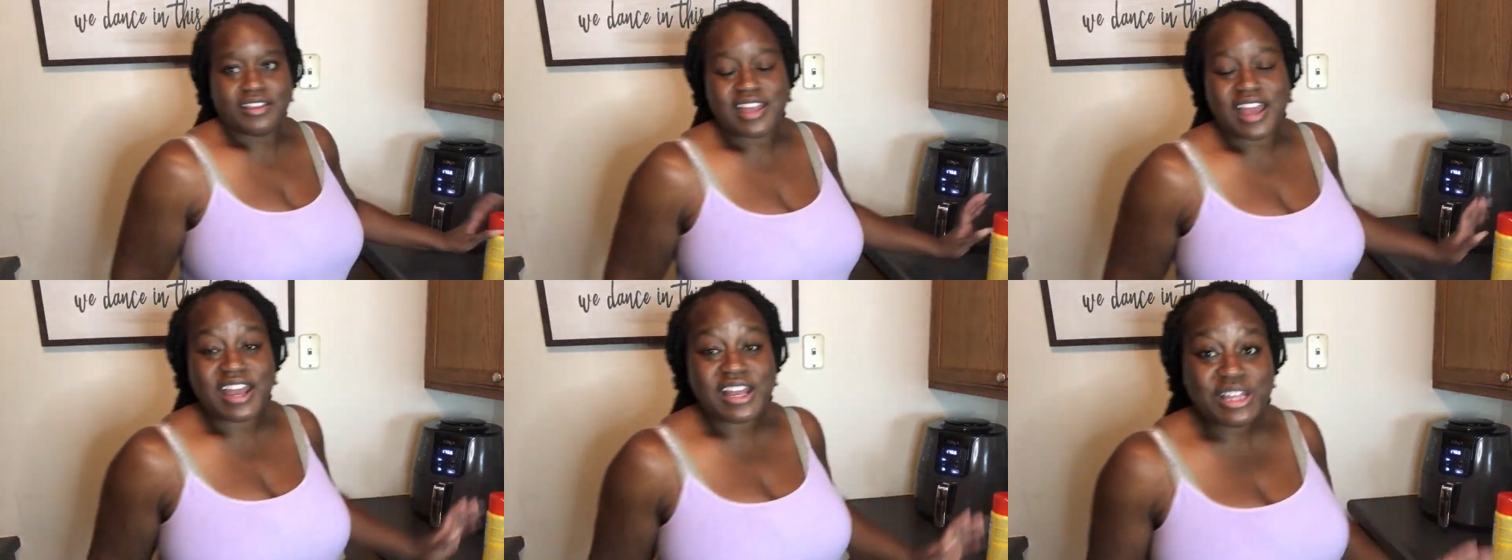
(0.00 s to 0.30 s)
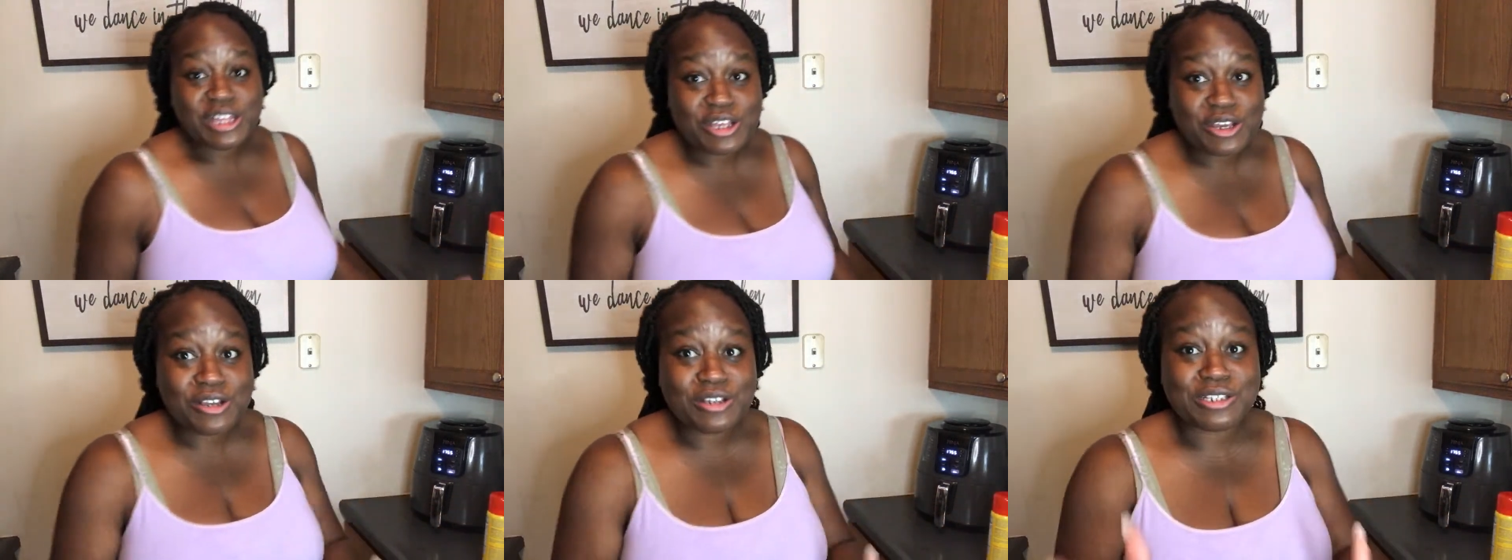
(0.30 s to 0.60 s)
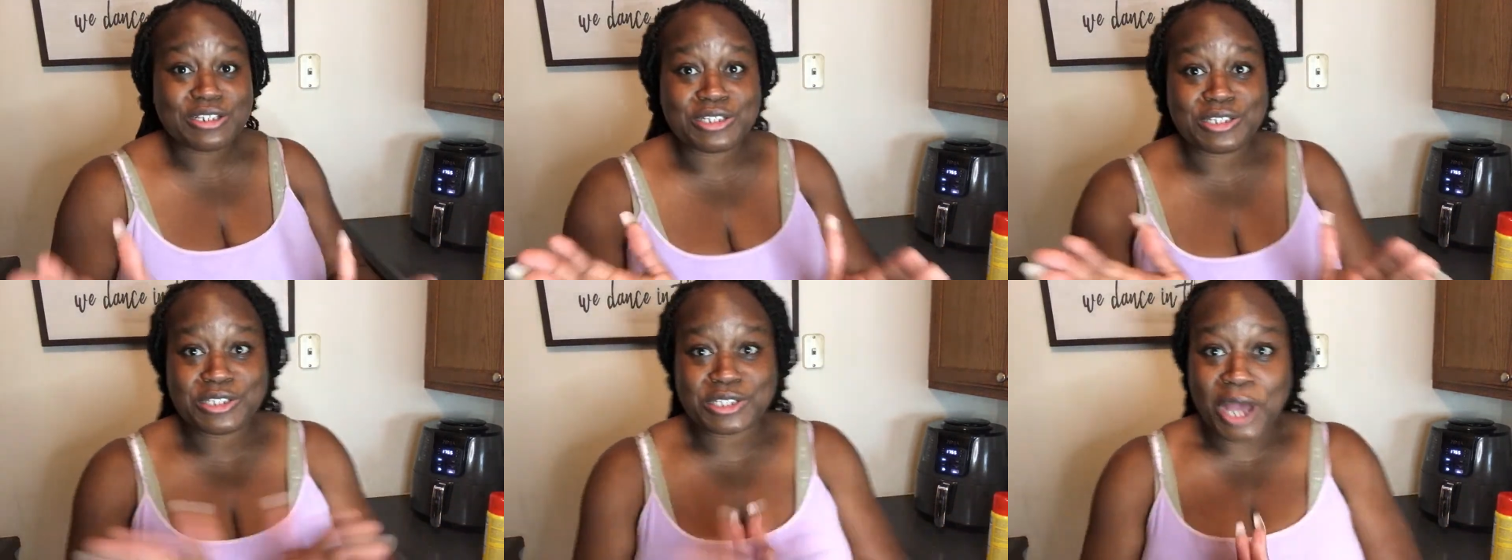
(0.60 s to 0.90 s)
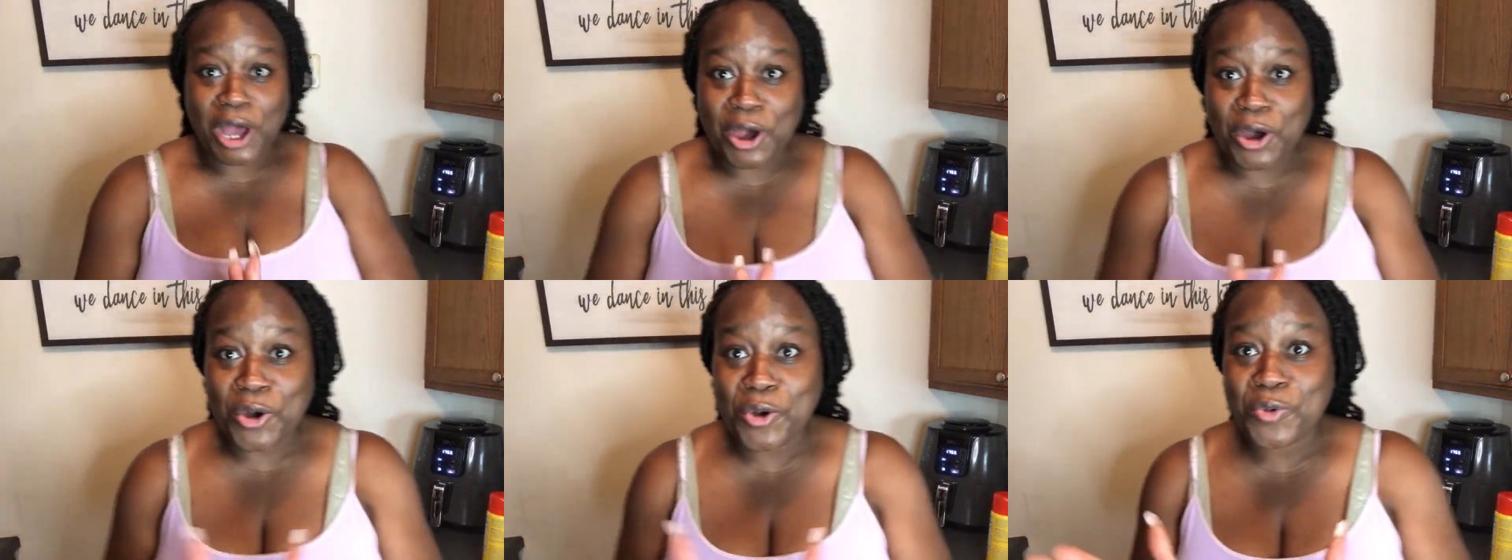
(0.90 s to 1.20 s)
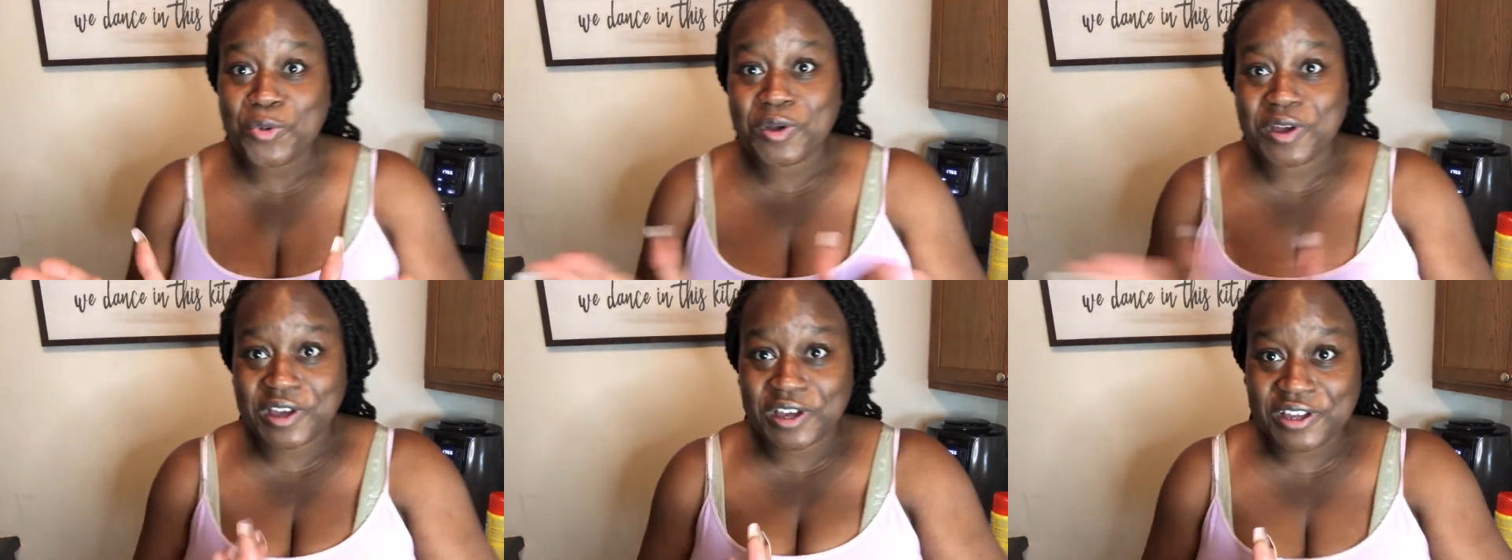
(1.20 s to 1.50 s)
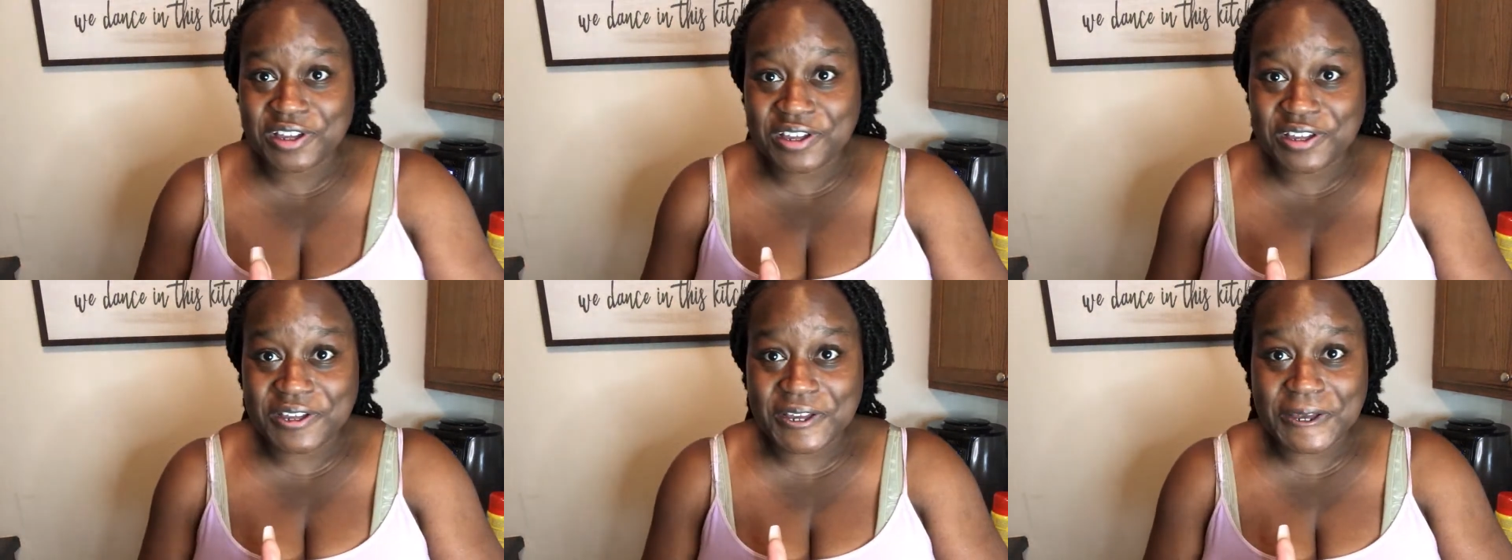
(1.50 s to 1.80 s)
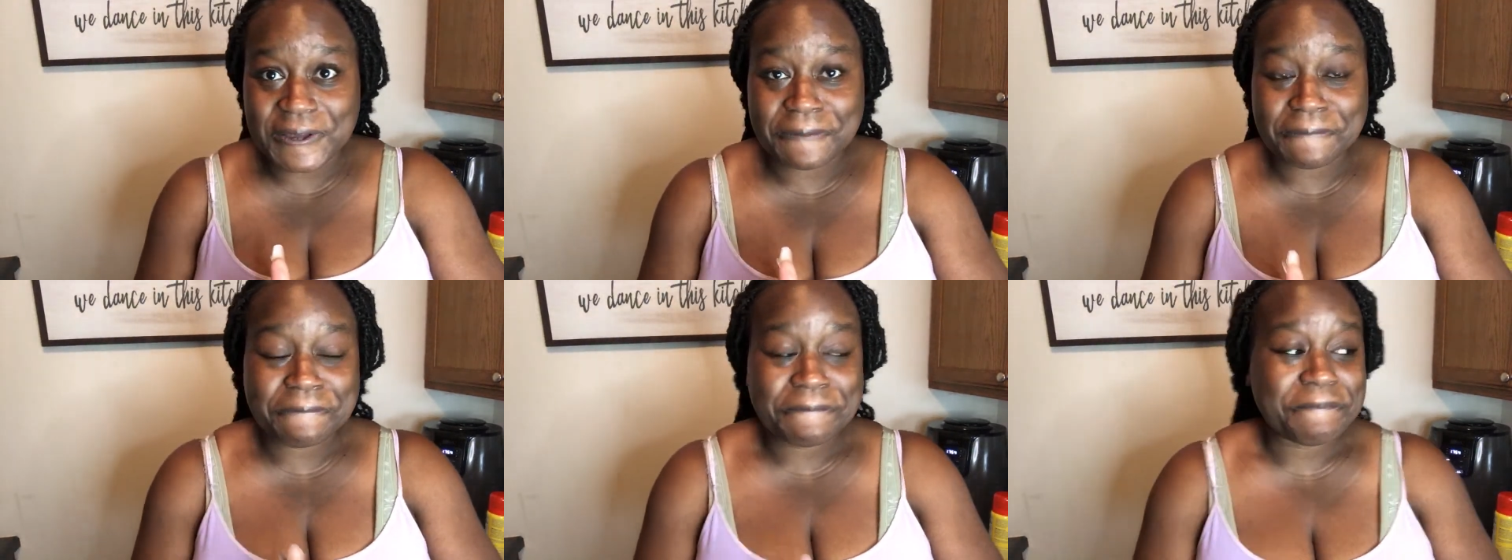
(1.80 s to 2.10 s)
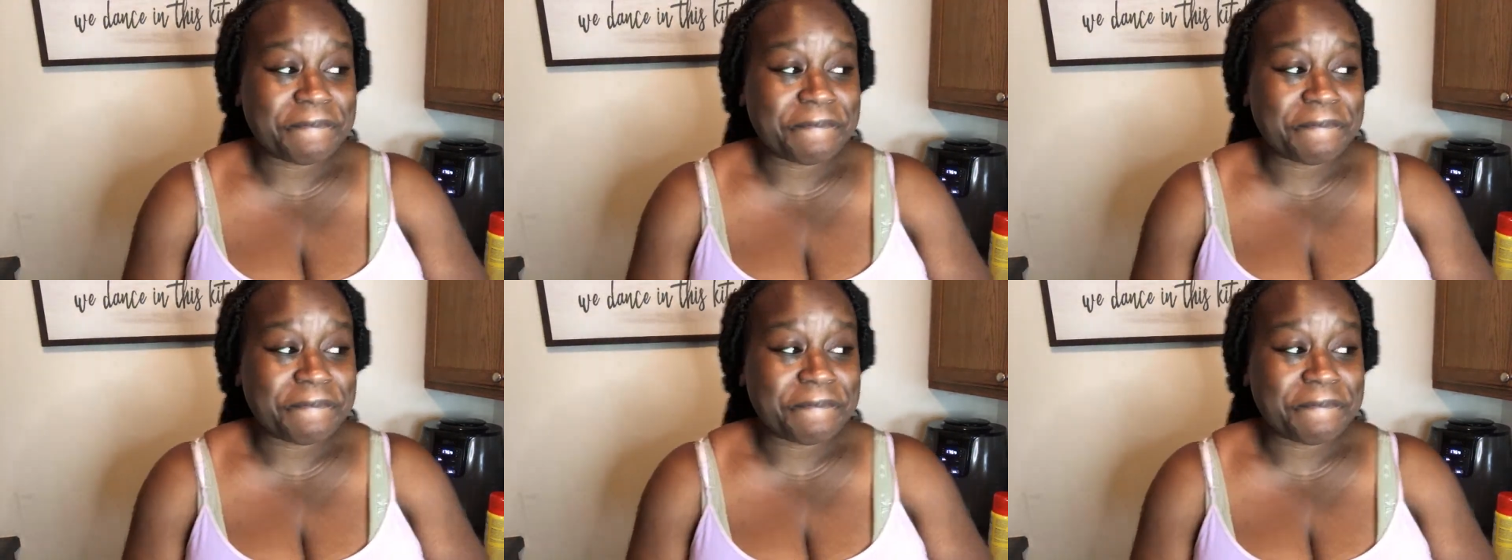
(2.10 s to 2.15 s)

They look so good.